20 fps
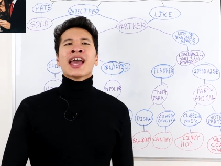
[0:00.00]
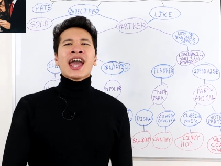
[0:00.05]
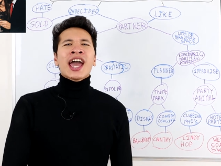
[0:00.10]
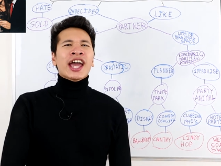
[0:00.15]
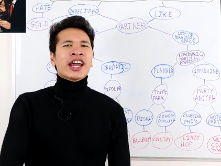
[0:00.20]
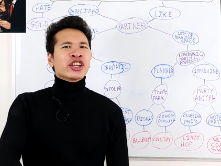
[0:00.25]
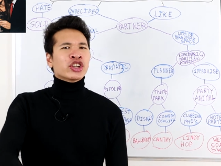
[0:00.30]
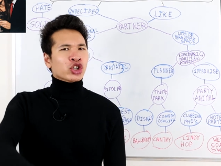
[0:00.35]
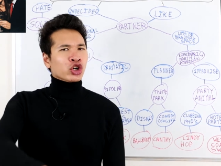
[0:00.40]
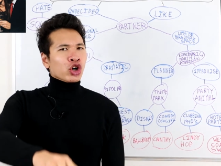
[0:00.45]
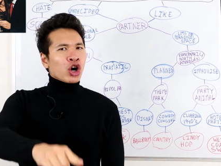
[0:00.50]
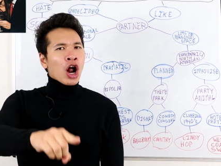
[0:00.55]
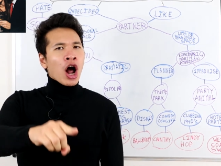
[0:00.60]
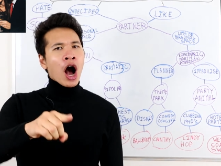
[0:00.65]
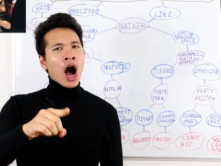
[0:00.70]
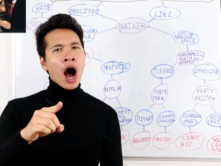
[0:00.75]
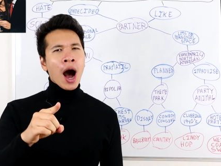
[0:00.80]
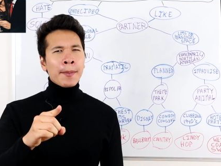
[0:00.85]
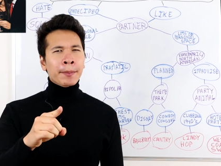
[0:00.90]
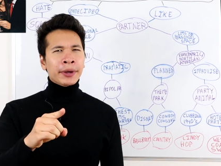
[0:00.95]
and you're
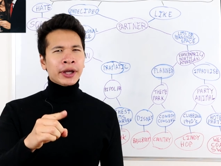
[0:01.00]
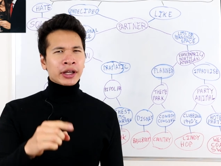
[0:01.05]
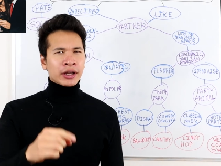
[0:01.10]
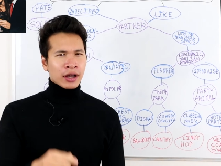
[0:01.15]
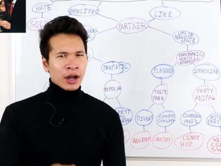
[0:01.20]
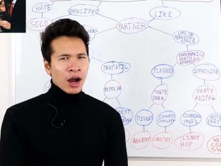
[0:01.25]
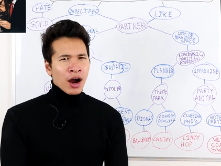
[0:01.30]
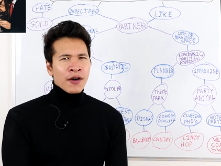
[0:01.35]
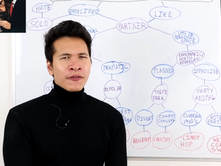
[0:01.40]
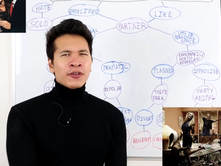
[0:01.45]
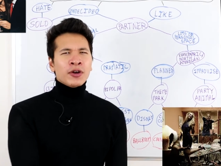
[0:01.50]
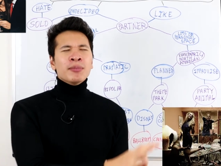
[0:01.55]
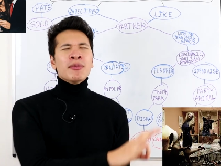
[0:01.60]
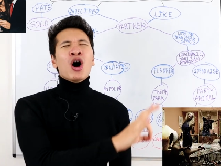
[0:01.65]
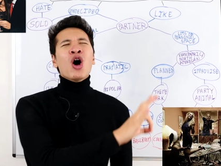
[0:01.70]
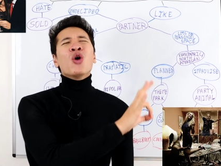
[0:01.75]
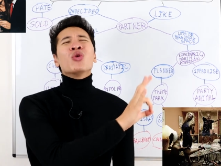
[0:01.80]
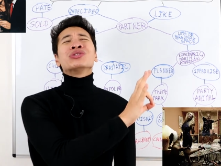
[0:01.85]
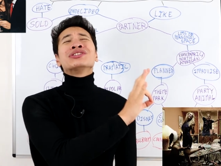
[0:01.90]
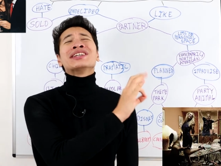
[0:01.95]
hopping from
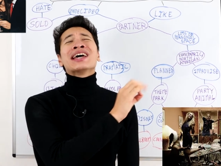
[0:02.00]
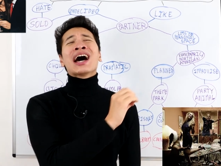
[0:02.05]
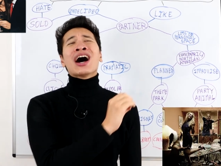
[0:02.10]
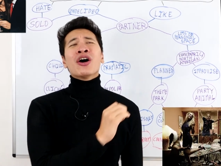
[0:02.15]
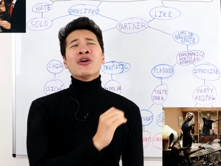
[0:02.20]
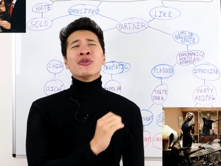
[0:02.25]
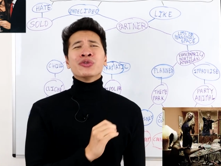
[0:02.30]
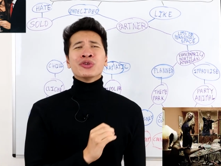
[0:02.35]
hotel